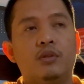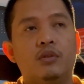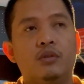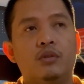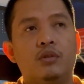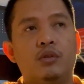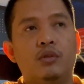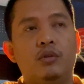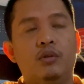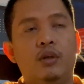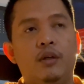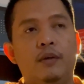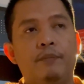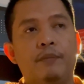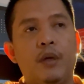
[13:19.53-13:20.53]
So
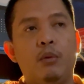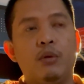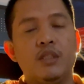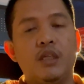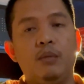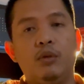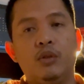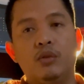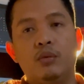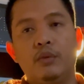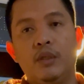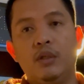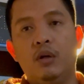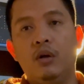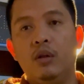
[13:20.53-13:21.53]
I was able to
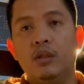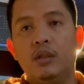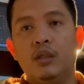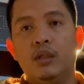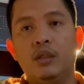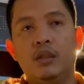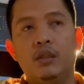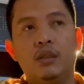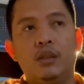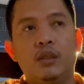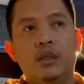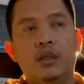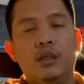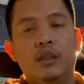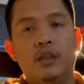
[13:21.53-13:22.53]
bring all the
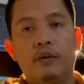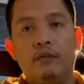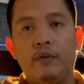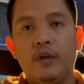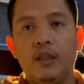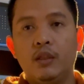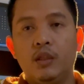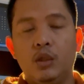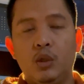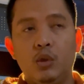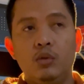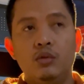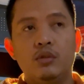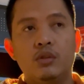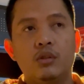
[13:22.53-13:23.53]
failed
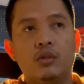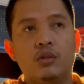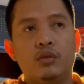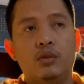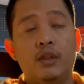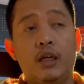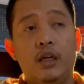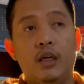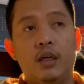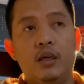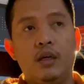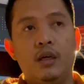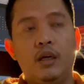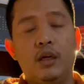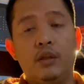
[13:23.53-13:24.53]
loads to the
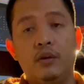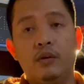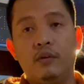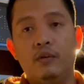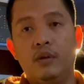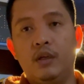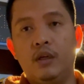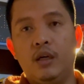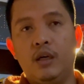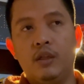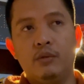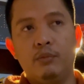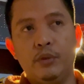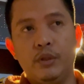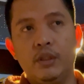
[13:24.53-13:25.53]
other
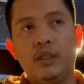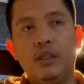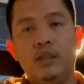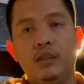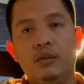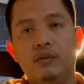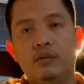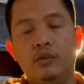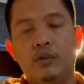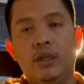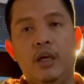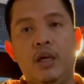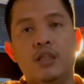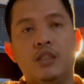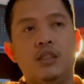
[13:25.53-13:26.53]
building, to the
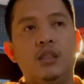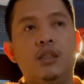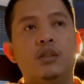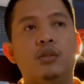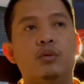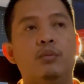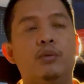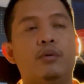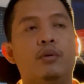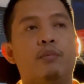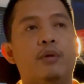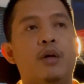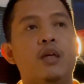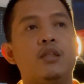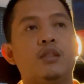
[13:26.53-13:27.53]
ASC, to be
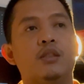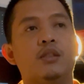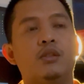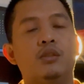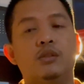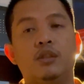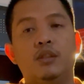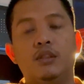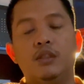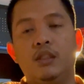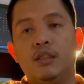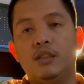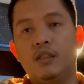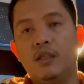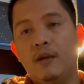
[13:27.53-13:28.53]
reprocessed, because
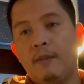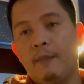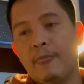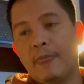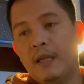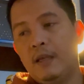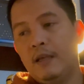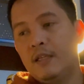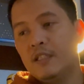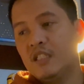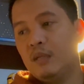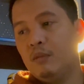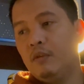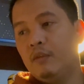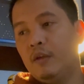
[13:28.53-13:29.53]
it's
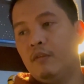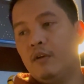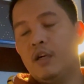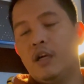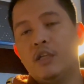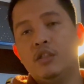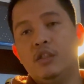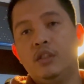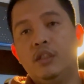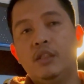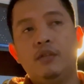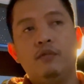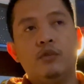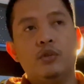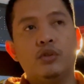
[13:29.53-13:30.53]
some of them are actually
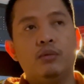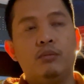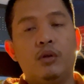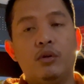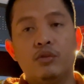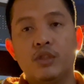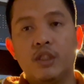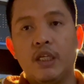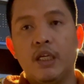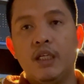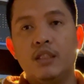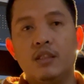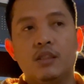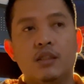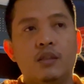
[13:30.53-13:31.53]
needed for tomorrow's
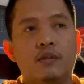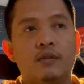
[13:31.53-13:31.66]
case.